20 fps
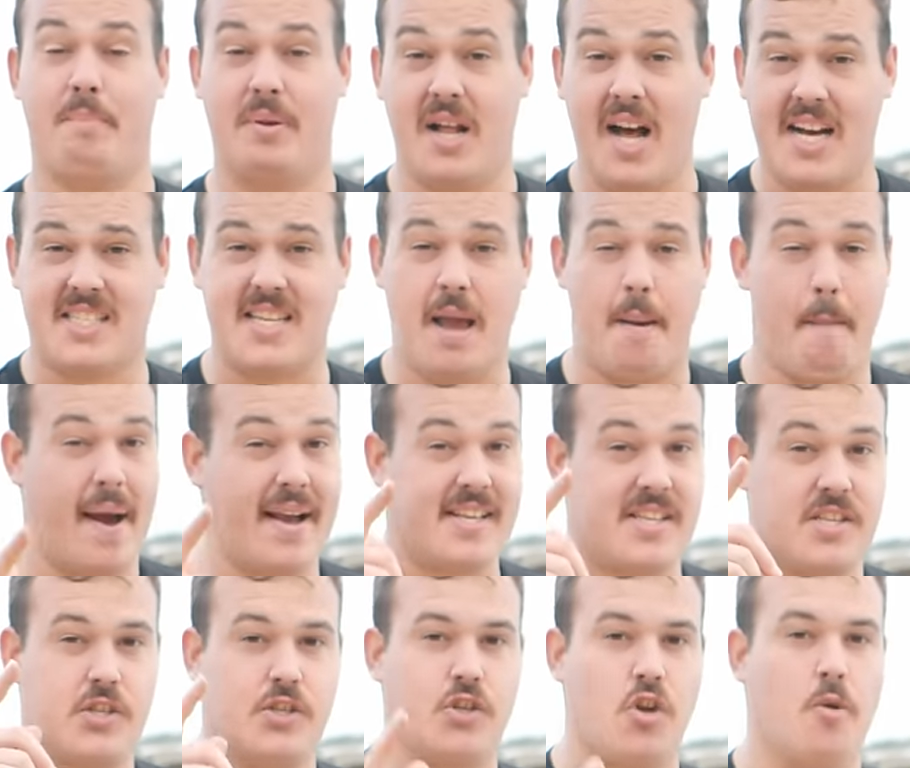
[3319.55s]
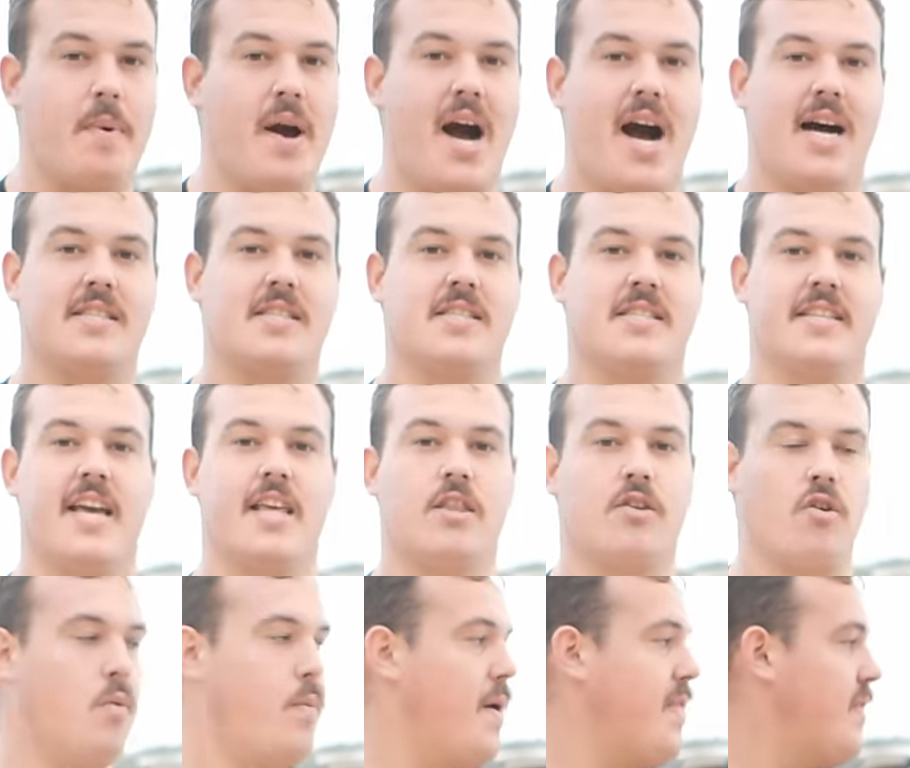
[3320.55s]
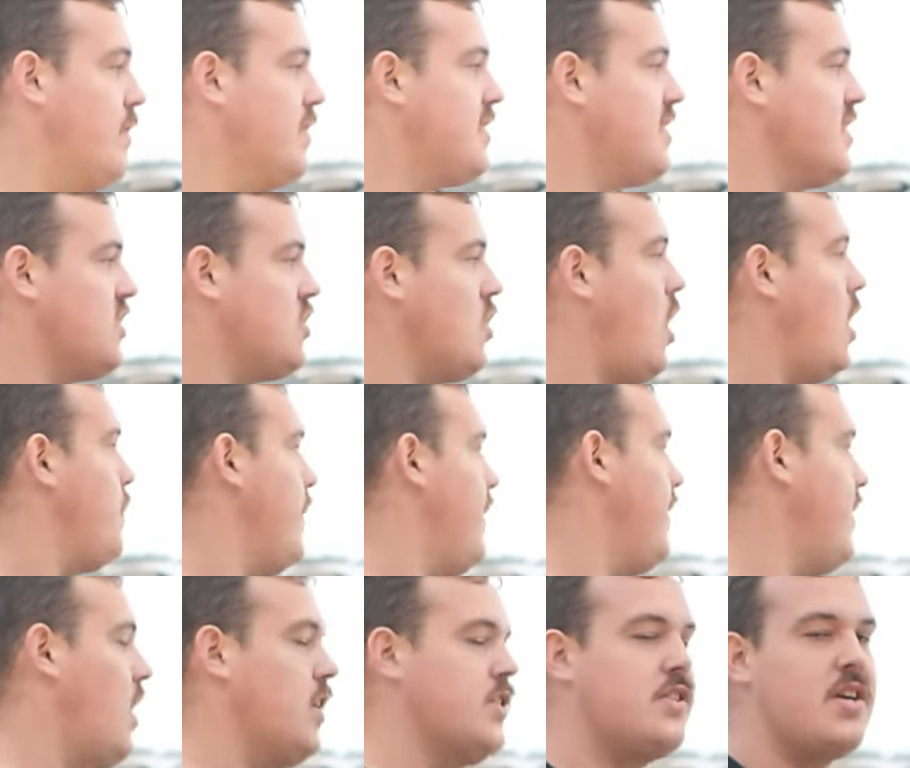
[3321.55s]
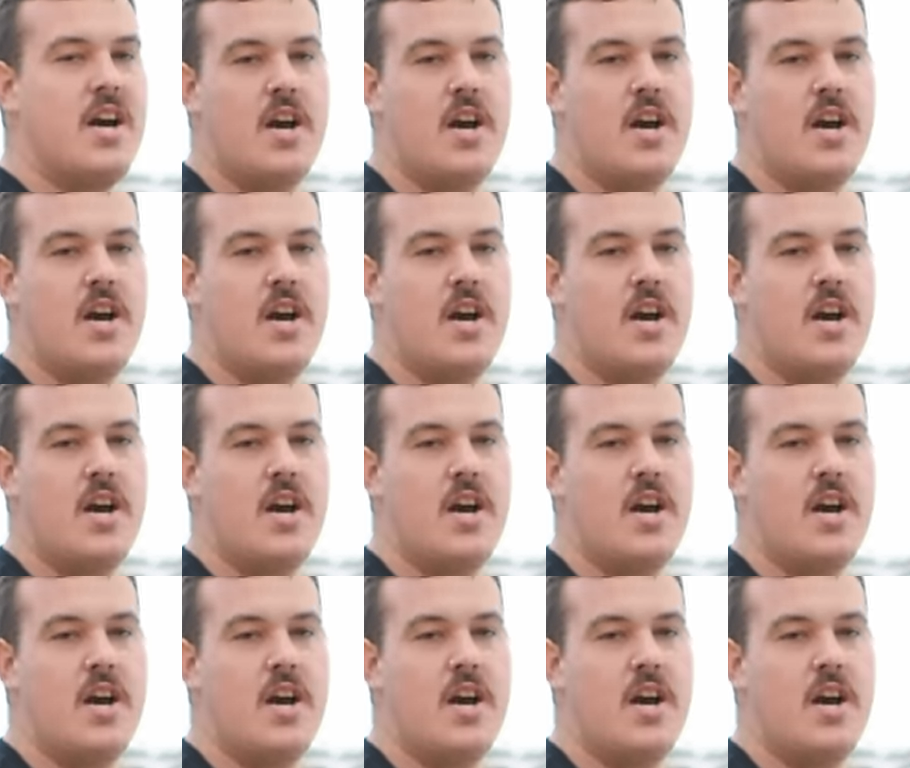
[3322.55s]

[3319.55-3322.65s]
Plus, it makes it super hard to see through, whether it's the side windows,